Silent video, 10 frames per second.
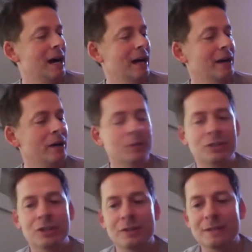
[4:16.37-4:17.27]
don't know.
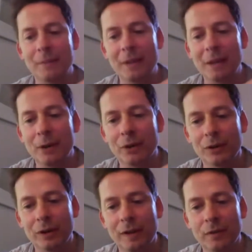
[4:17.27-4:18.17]
There's something about
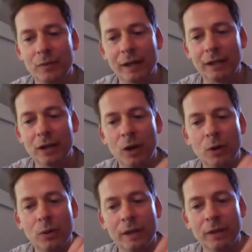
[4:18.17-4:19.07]
her in the red
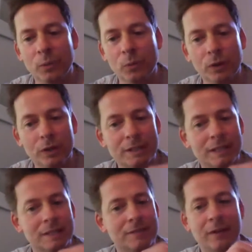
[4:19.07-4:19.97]
coat in the woods.
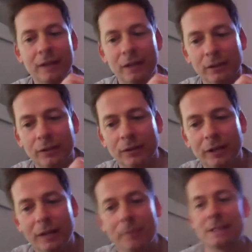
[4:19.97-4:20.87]
It's very
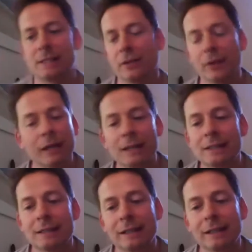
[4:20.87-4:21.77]
alluring and mysterious,
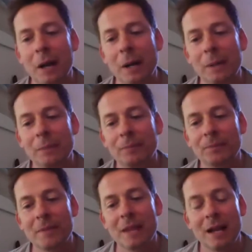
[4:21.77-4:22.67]
and
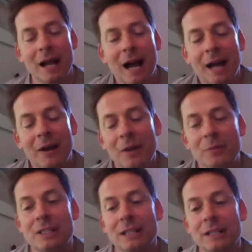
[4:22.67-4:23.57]
I don't know. I'm
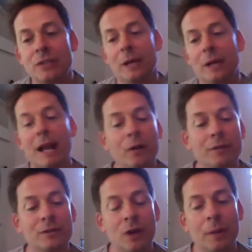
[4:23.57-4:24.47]
just into it. And I don't know
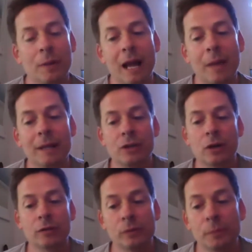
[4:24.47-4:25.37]
if you saw, but I had my
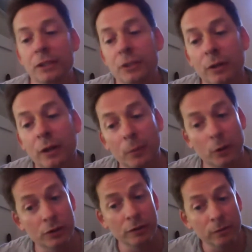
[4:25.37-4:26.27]
dog Ruby shoot a
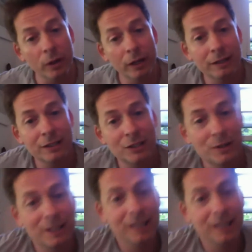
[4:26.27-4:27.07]
commercial for it. Did you see